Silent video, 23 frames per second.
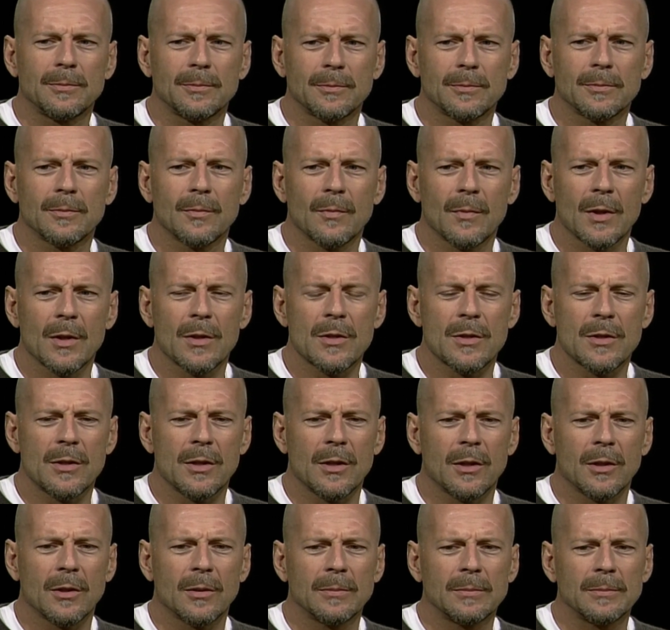And pretty soon stir. It
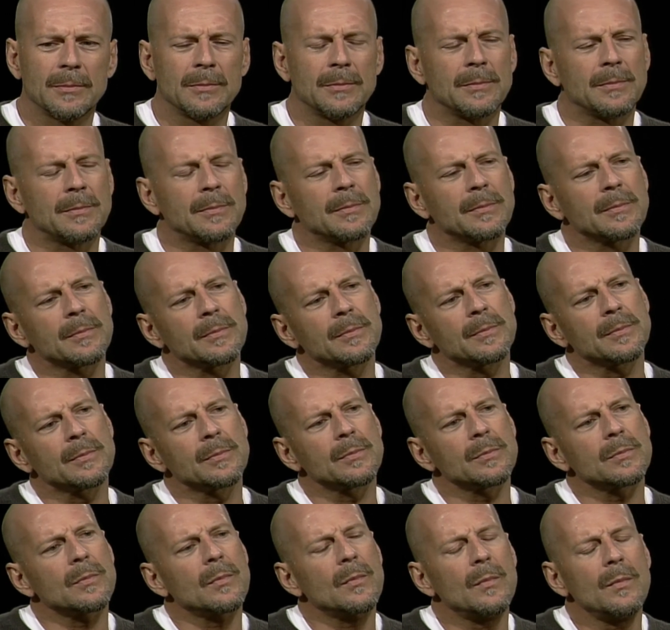was not five, but twenty.